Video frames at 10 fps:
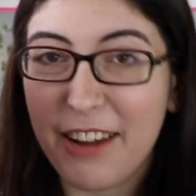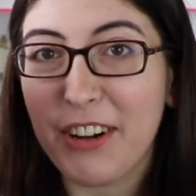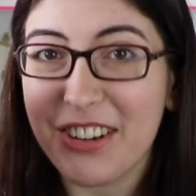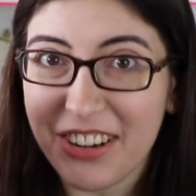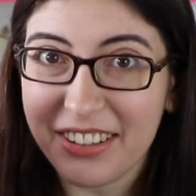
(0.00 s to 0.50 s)
If
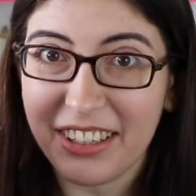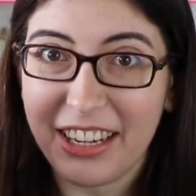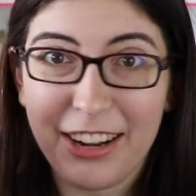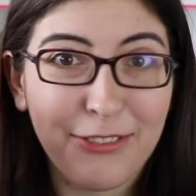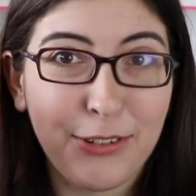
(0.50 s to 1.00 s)
you're just
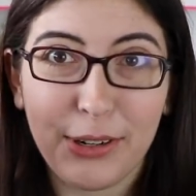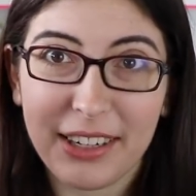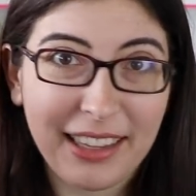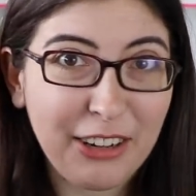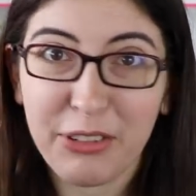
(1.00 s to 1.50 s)
looking
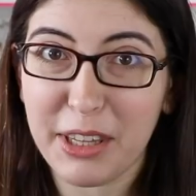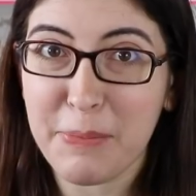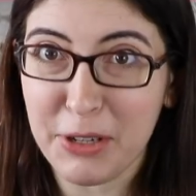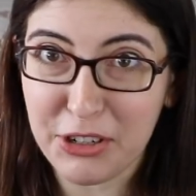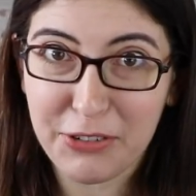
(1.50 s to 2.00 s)
for like really
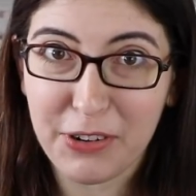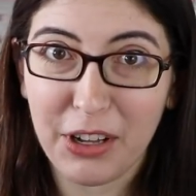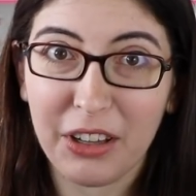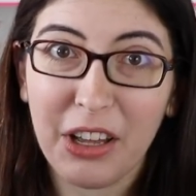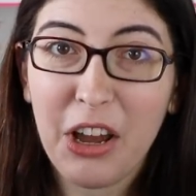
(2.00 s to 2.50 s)

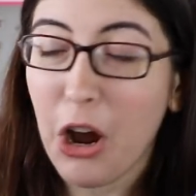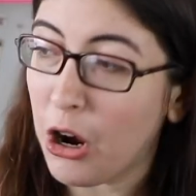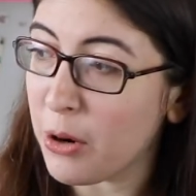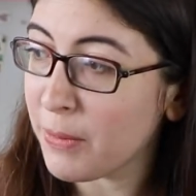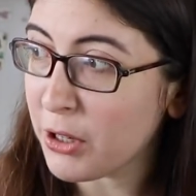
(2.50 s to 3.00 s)
beautiful
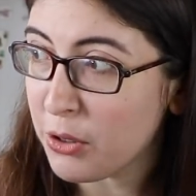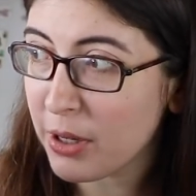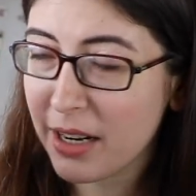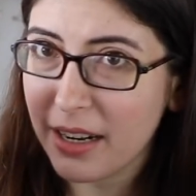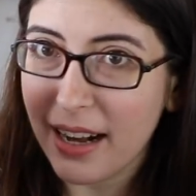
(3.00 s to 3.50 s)
home
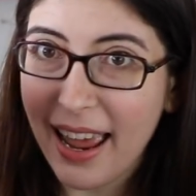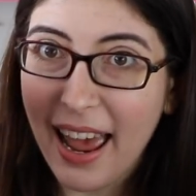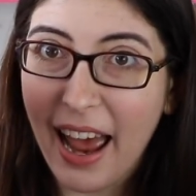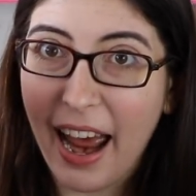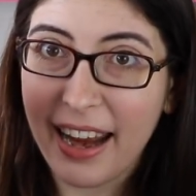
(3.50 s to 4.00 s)
decor,
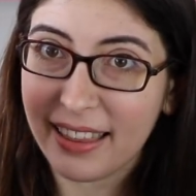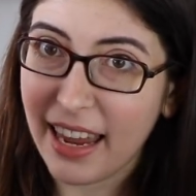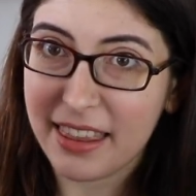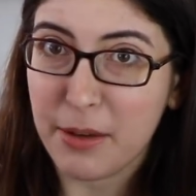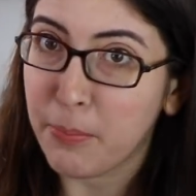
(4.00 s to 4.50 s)
I
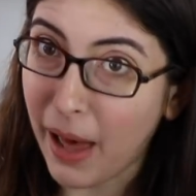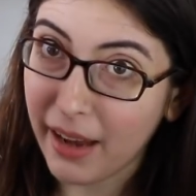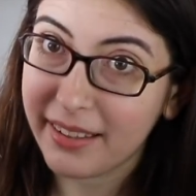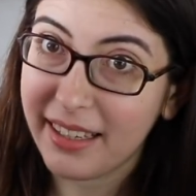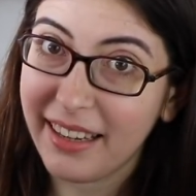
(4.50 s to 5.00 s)
like the
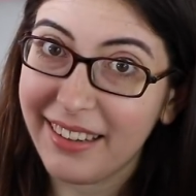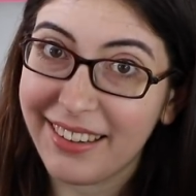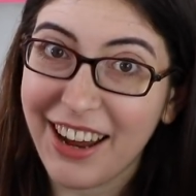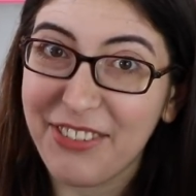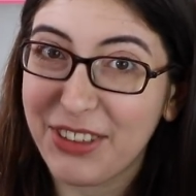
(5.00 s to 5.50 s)

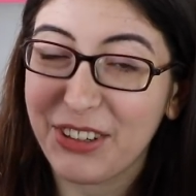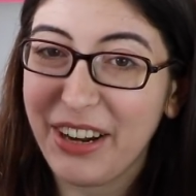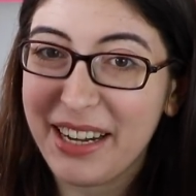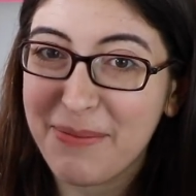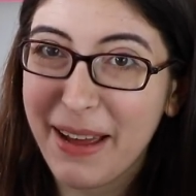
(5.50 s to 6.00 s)
boxes of the
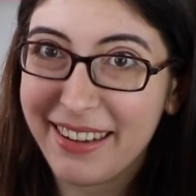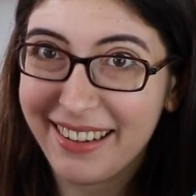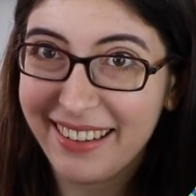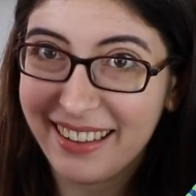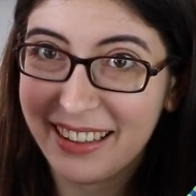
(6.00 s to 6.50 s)
gradient
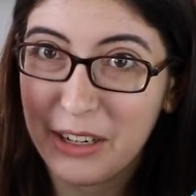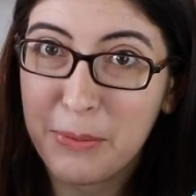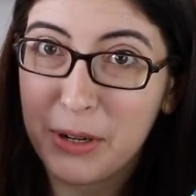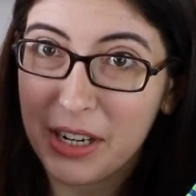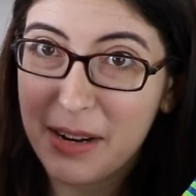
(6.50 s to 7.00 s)
puzzles a little
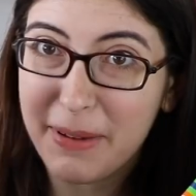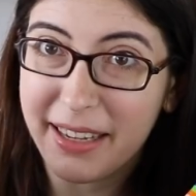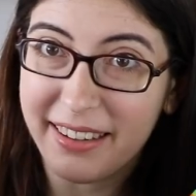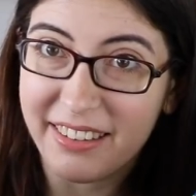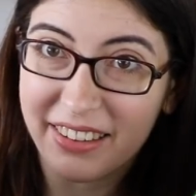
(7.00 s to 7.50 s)
more
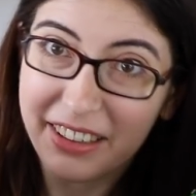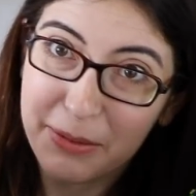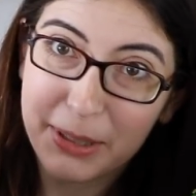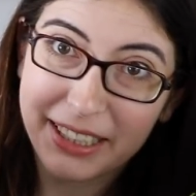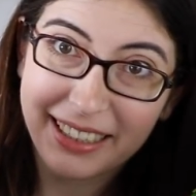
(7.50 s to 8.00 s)
because they're a little
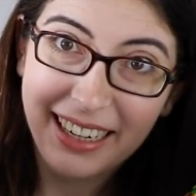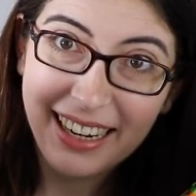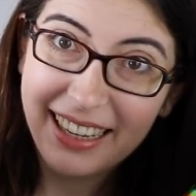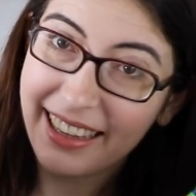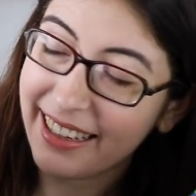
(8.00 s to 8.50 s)
more
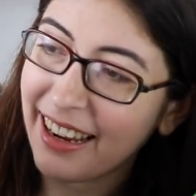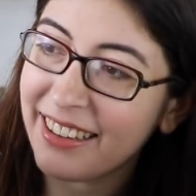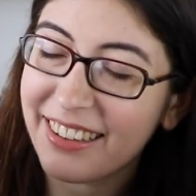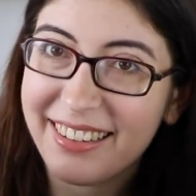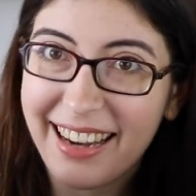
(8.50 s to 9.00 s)
like
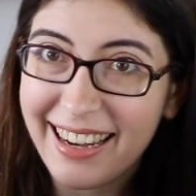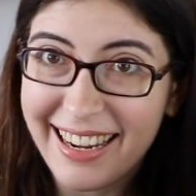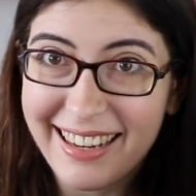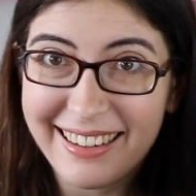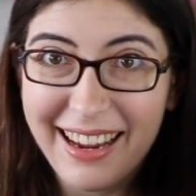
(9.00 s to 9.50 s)

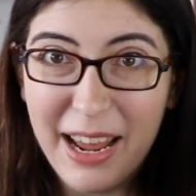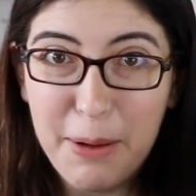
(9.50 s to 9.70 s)
understated.